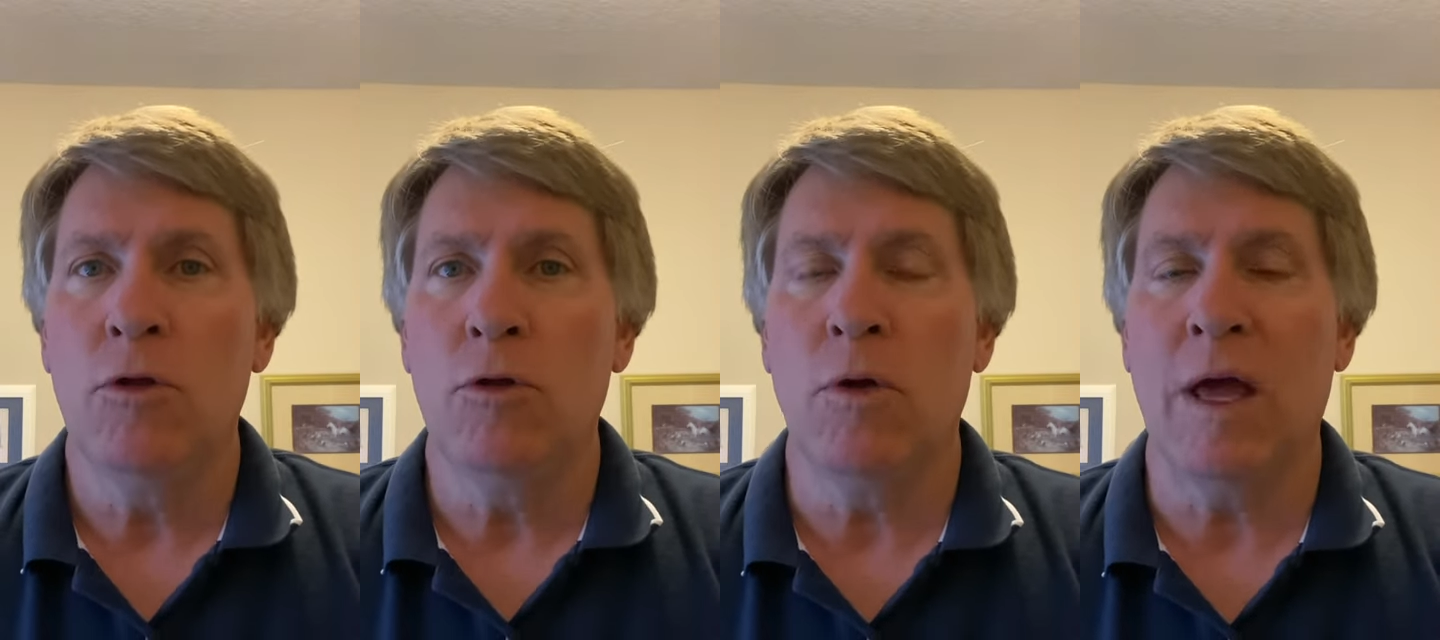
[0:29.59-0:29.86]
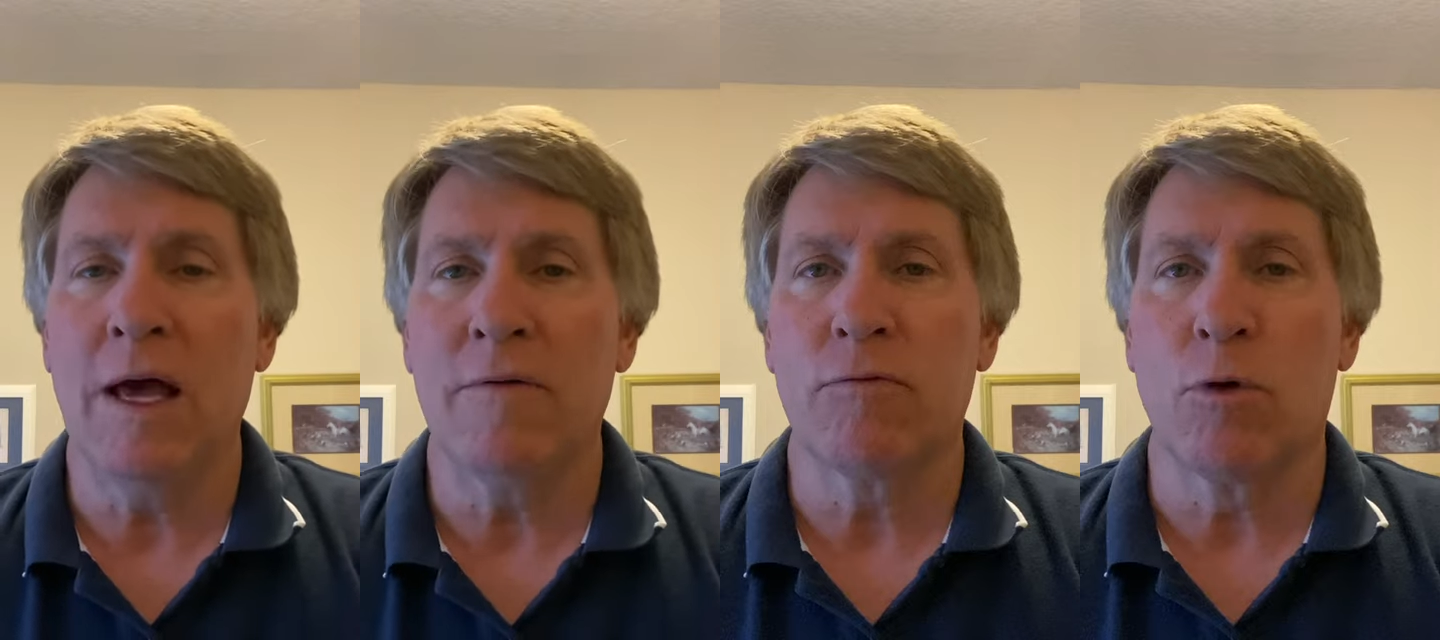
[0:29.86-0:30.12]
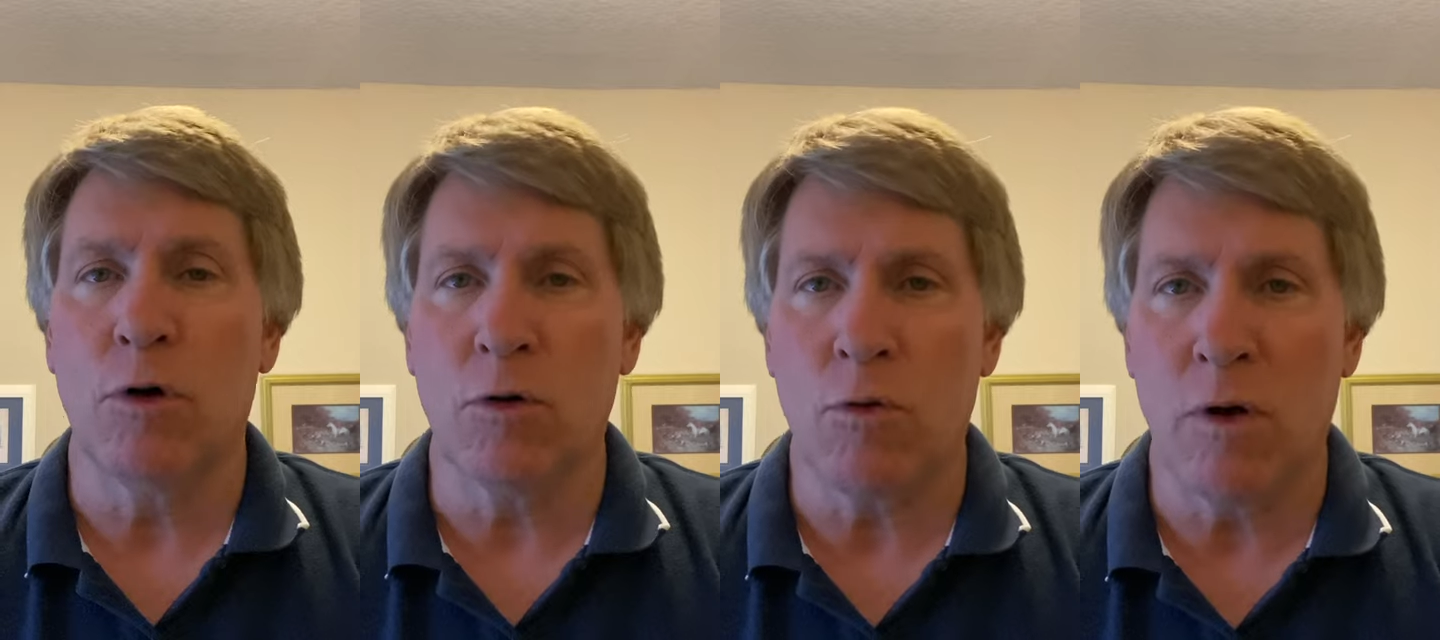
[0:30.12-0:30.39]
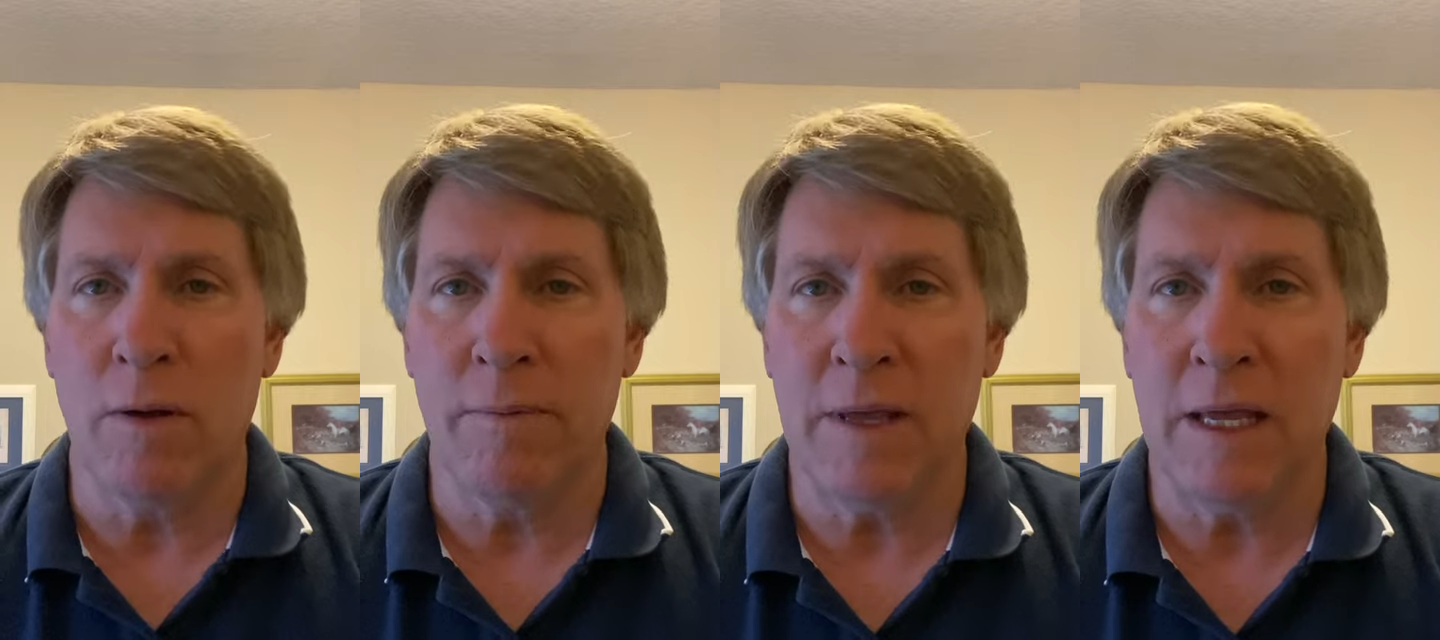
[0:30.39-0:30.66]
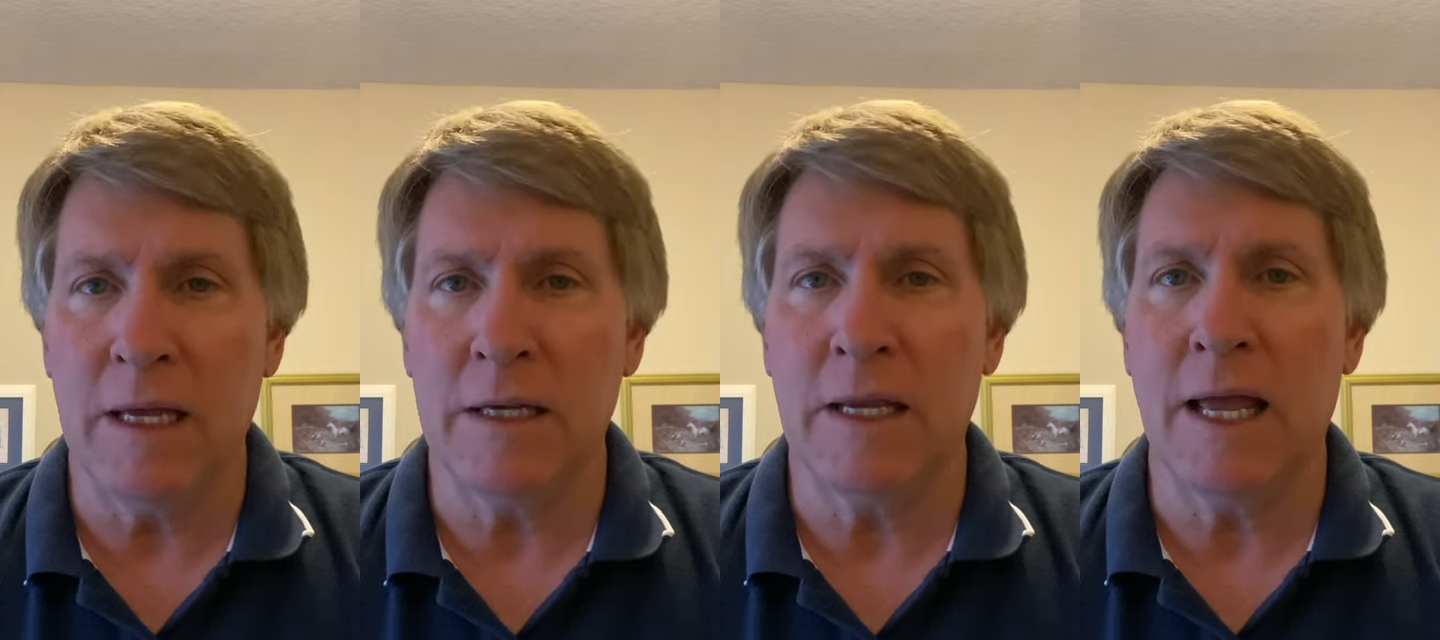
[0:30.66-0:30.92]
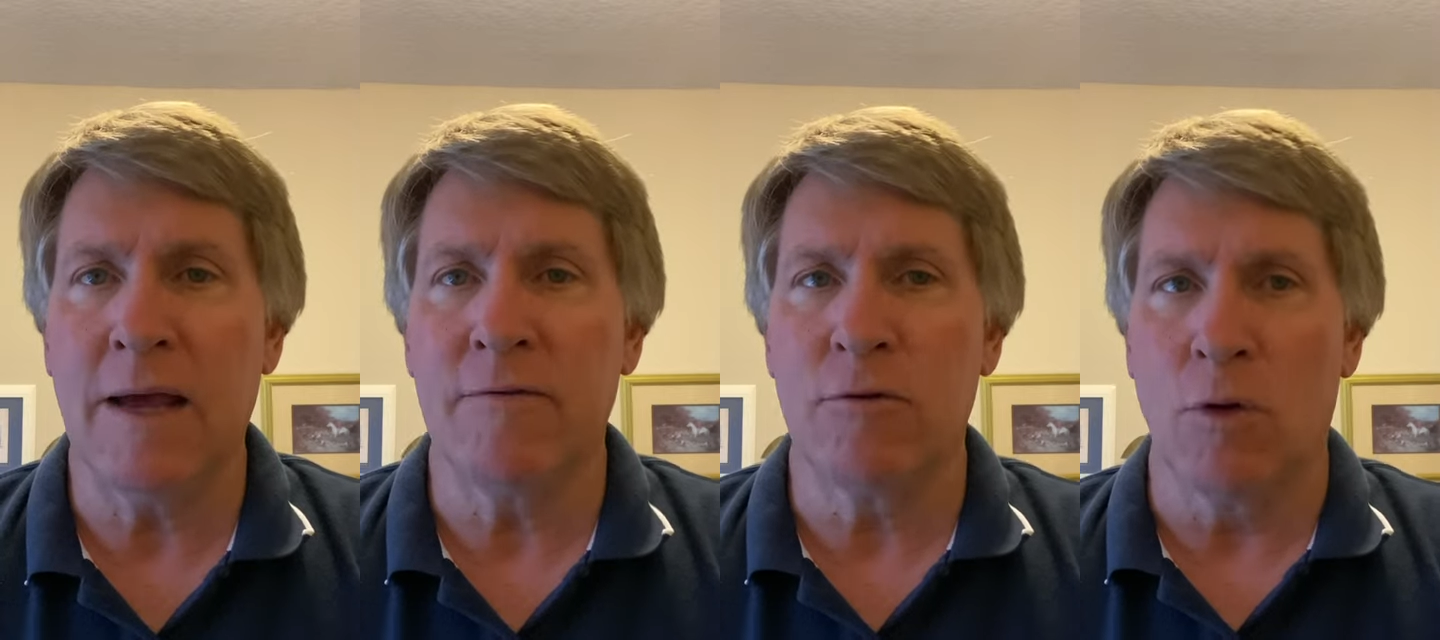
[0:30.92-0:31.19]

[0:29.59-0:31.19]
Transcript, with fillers: you have Royal Caribbean, you have